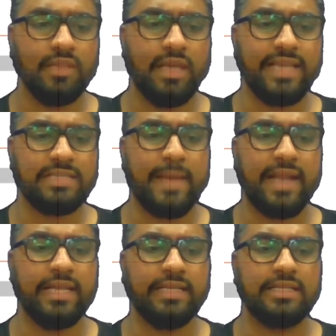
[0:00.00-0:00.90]

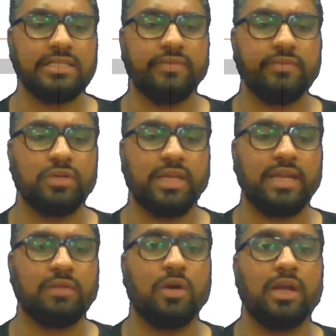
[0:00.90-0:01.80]
Expanding this, we would
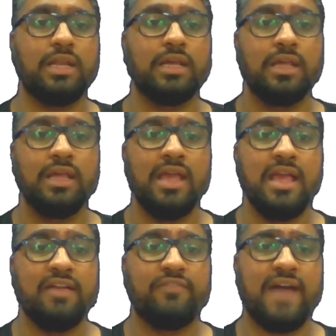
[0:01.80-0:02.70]
get what?
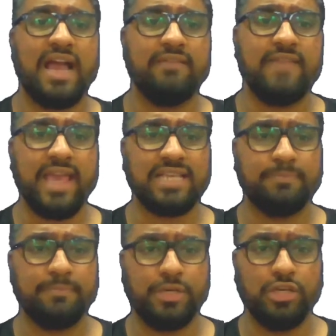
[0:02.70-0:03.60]
5x
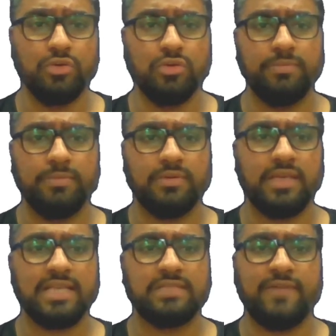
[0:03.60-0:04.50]
cube,
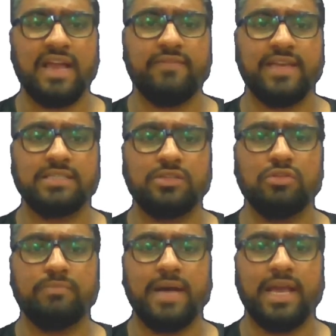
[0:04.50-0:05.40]
yes, 5x
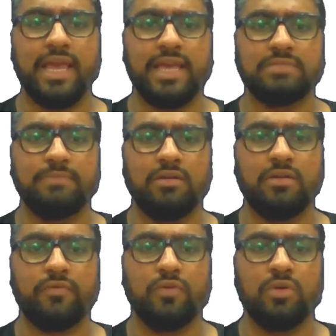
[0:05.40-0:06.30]
cube by x
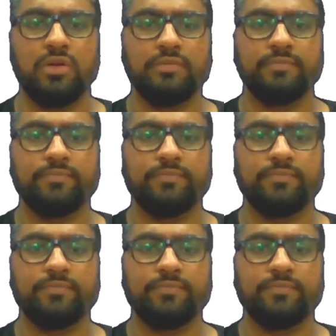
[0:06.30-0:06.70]
power 4.